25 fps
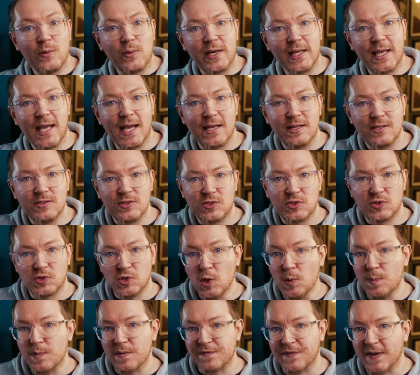you want to get
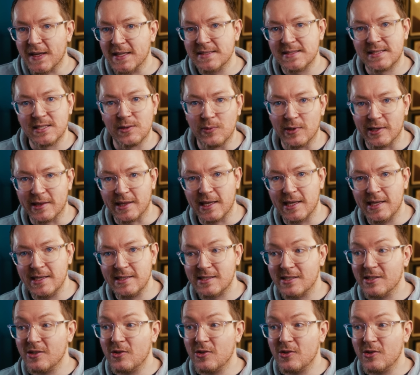super fancy with these,